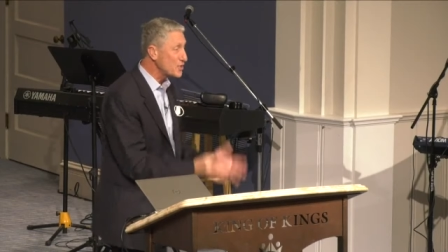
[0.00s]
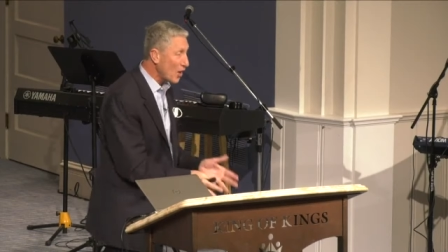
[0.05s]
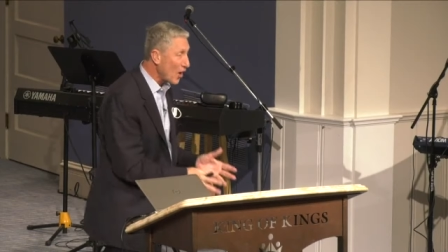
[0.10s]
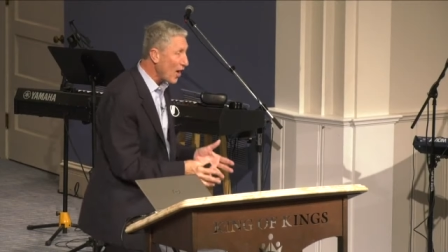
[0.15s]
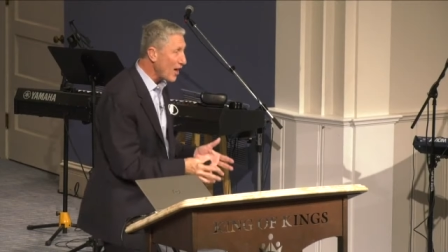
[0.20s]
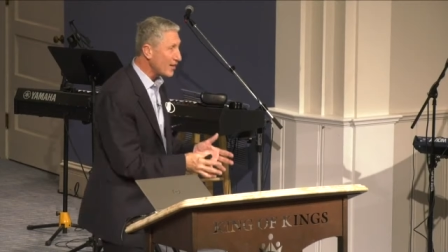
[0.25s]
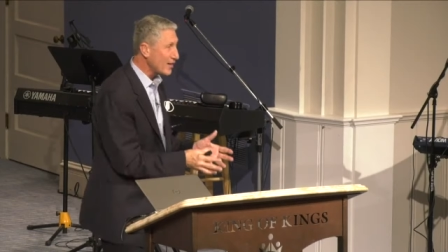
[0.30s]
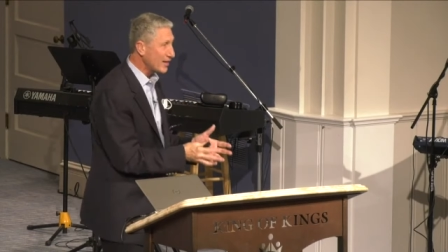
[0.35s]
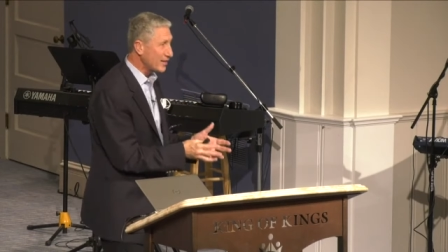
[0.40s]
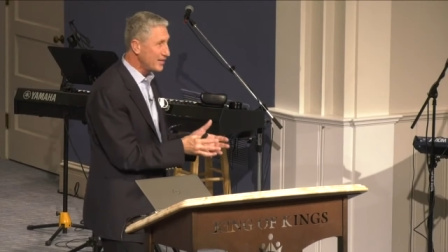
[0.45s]

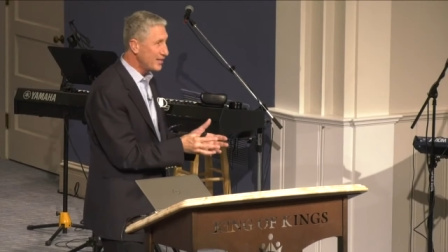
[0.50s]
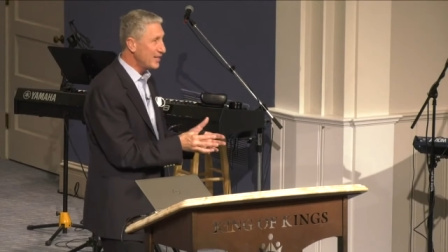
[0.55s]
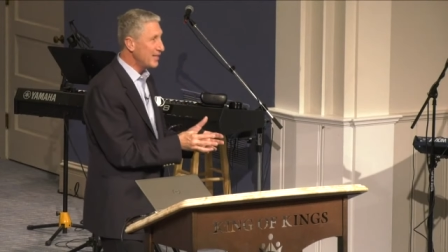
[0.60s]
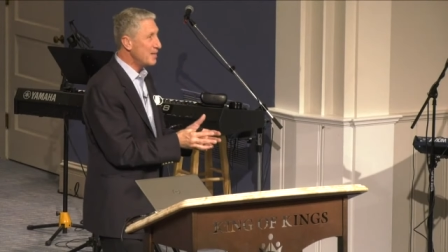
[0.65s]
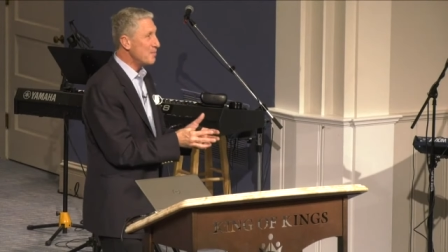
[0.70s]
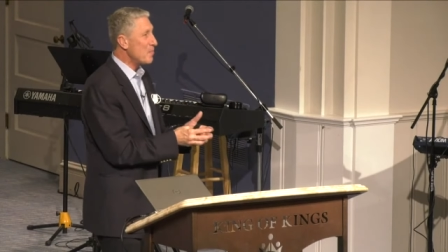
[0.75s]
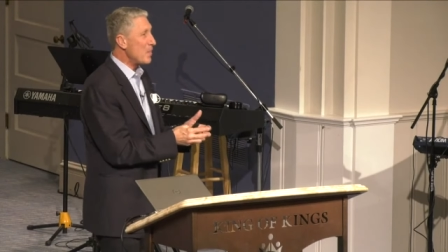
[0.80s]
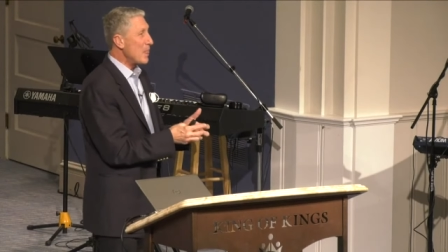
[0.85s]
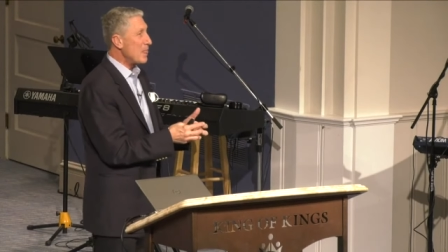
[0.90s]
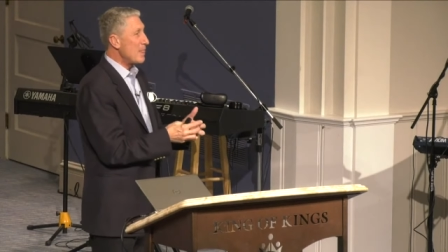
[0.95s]
started
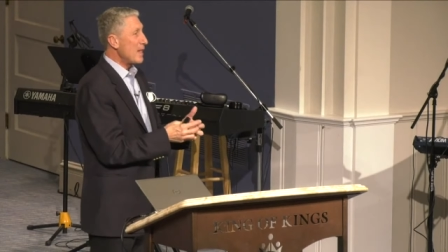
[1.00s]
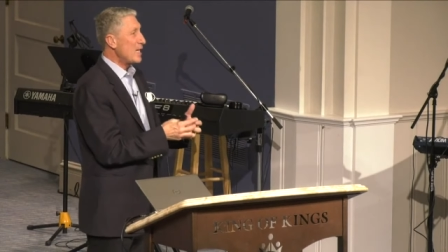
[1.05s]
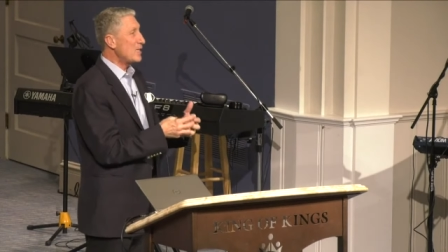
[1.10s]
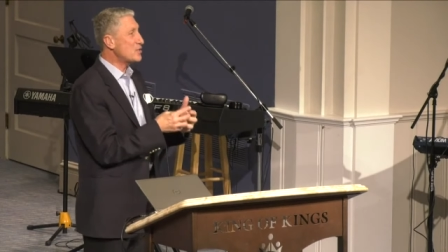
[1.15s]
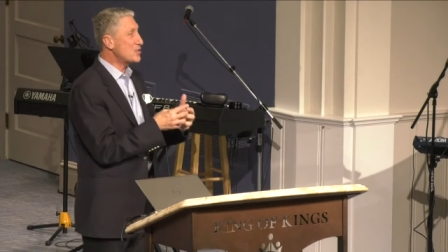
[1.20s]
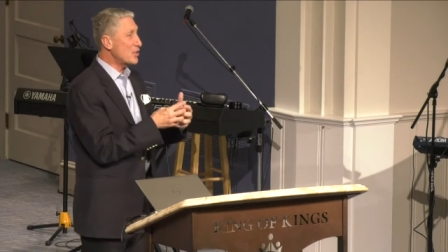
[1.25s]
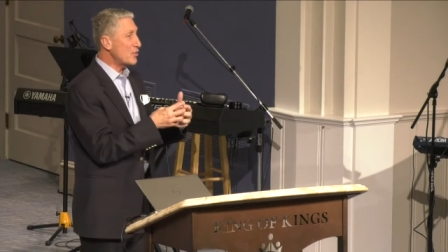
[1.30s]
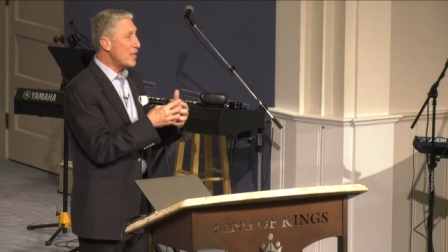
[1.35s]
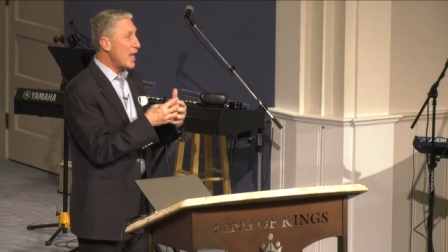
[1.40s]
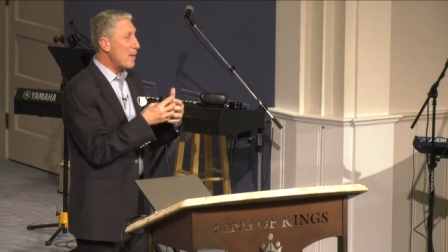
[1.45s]

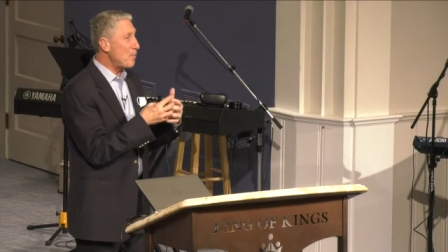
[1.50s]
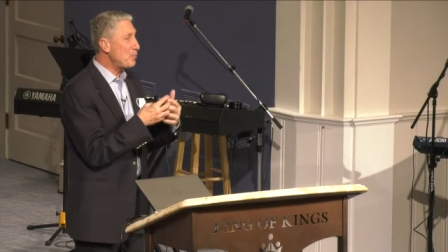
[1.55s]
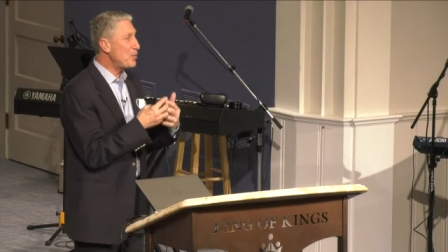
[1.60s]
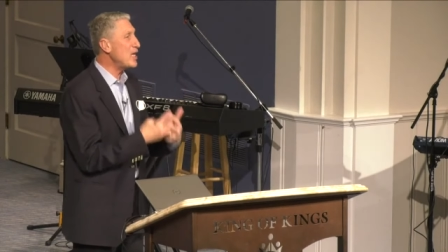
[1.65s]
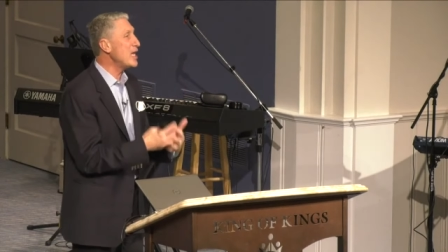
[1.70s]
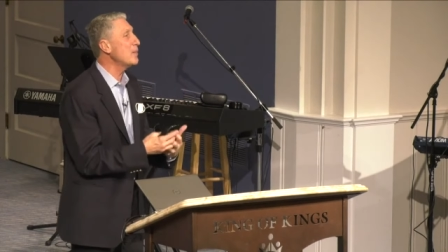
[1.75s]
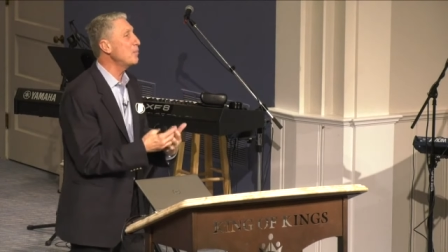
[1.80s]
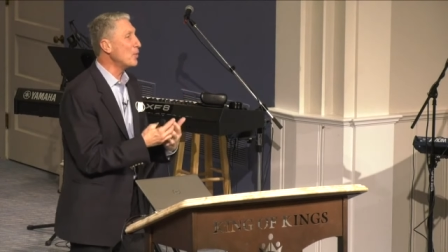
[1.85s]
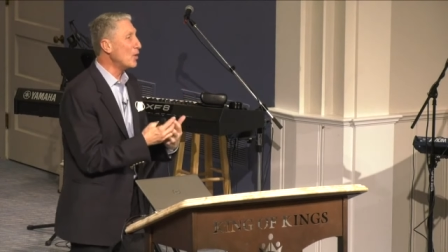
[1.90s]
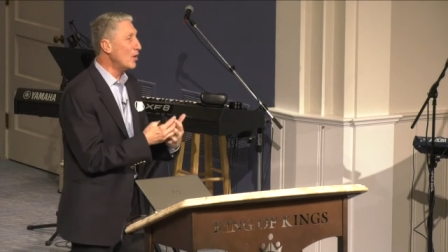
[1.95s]
is so that
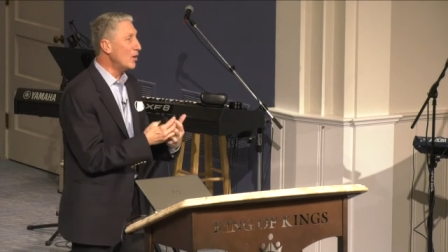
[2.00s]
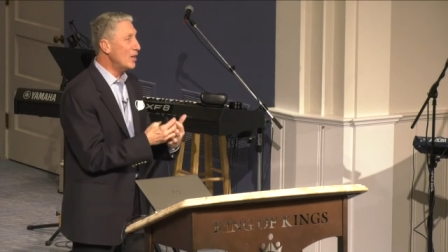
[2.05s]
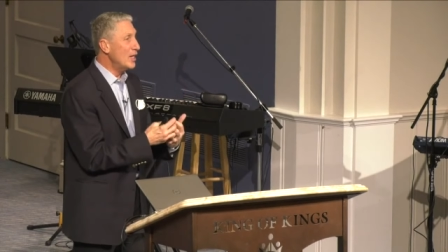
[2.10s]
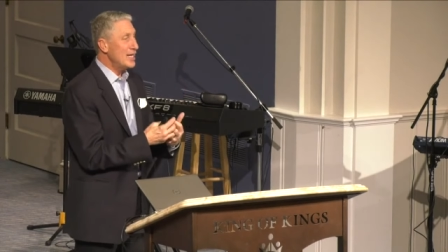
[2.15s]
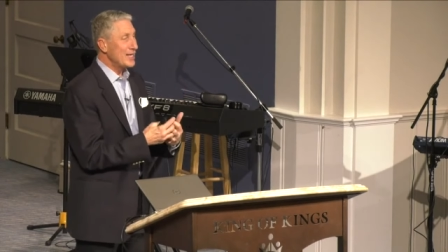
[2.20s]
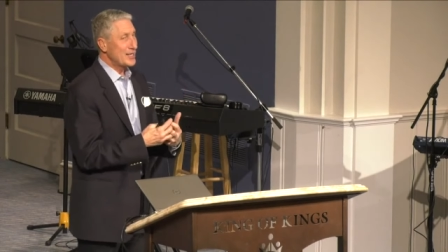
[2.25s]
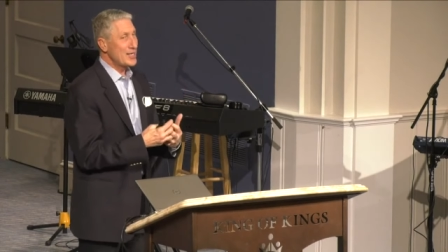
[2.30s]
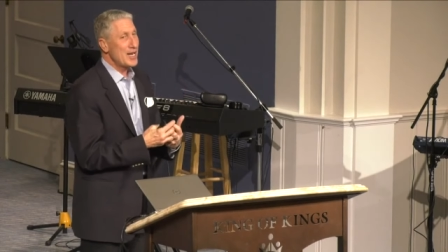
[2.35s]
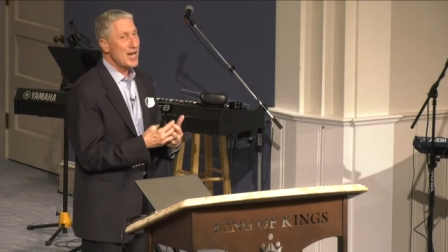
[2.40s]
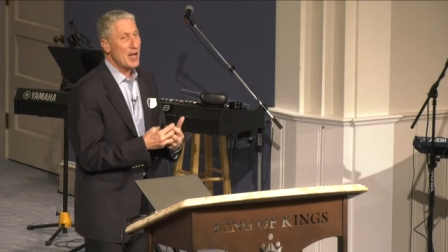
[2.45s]
people
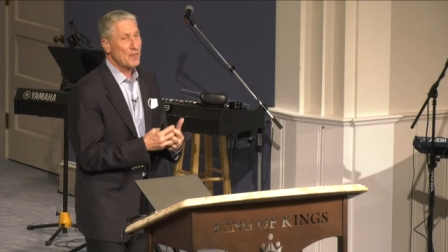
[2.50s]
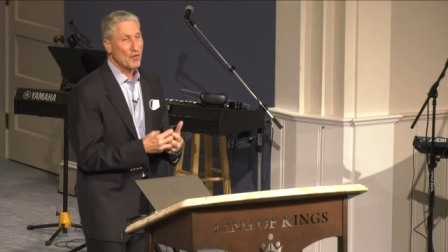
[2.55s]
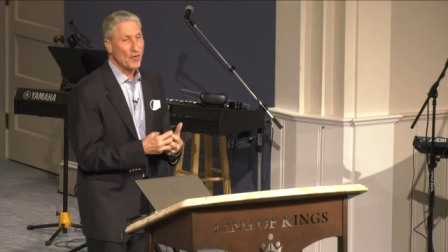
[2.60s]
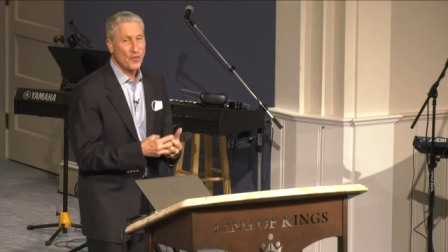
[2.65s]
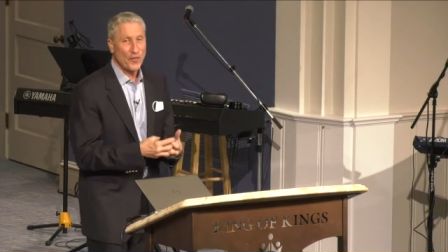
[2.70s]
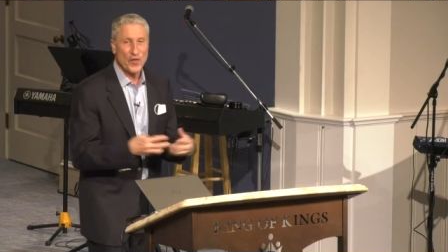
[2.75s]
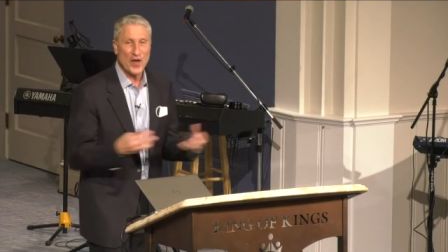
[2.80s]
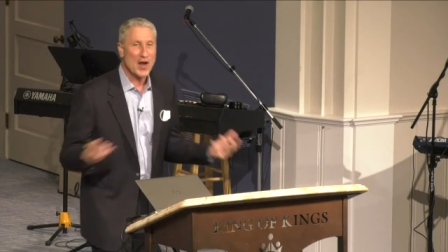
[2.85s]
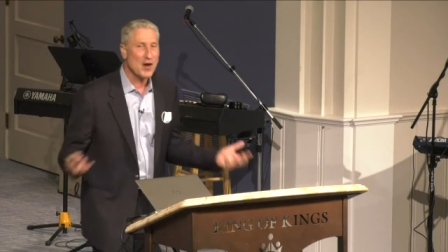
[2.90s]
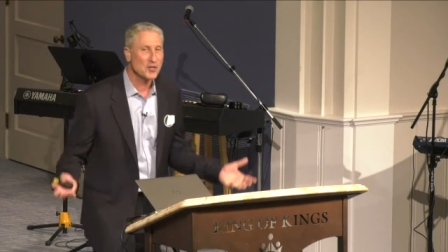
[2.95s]
can have a
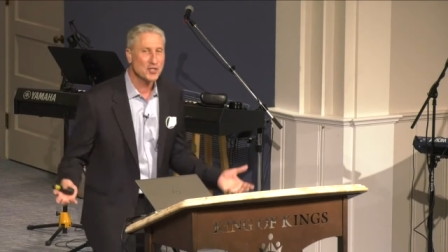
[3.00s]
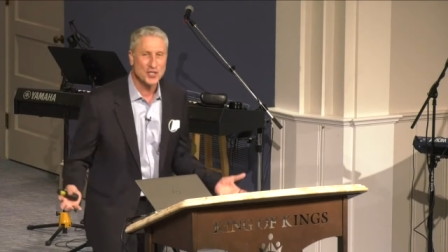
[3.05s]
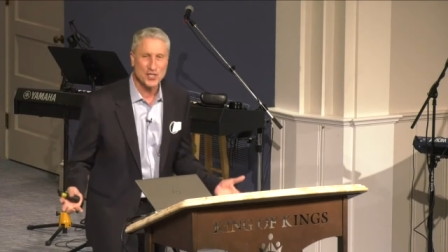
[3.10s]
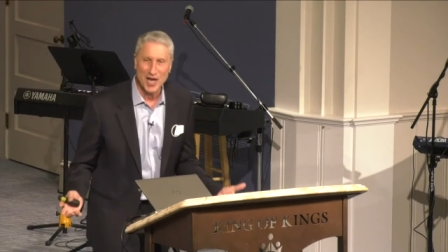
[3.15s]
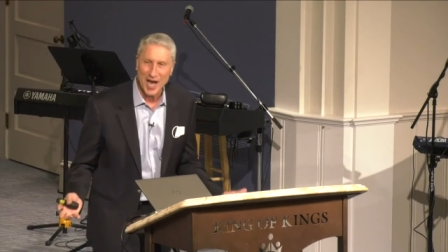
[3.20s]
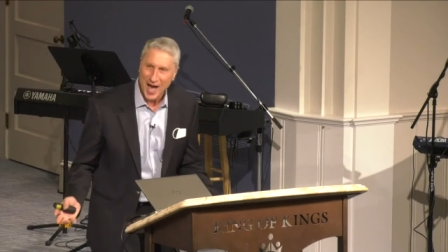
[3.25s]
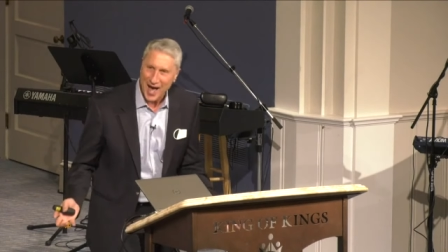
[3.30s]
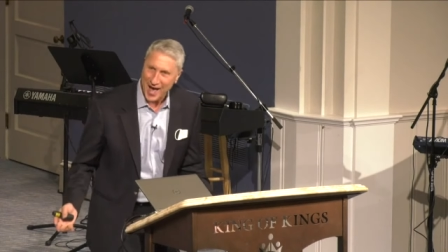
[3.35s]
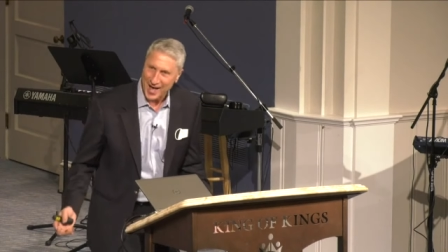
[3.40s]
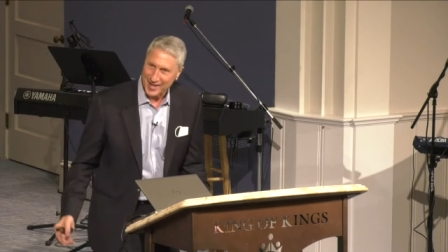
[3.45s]
fair
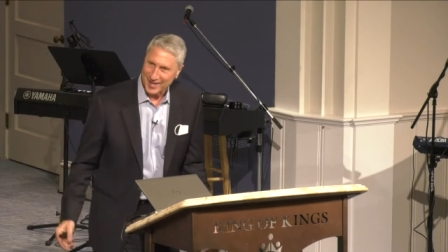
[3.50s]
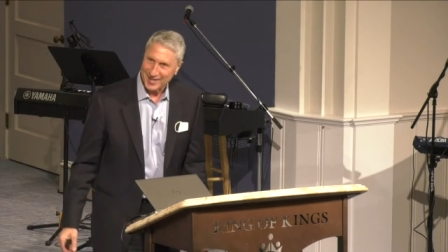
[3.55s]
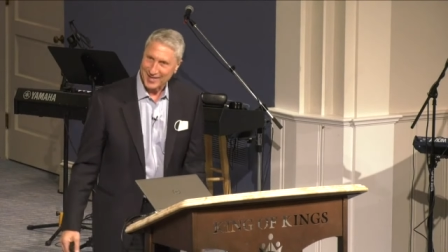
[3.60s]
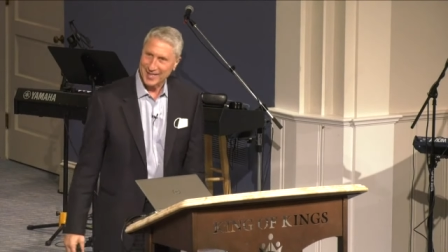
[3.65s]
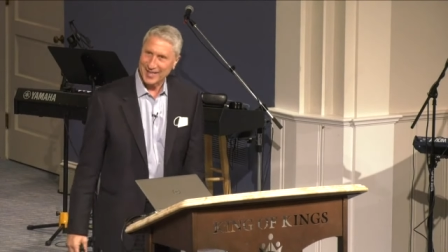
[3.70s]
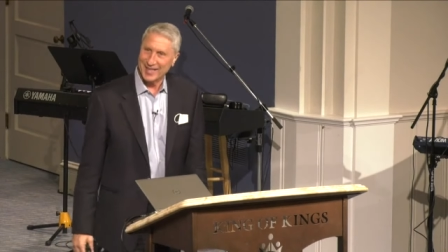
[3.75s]
shot.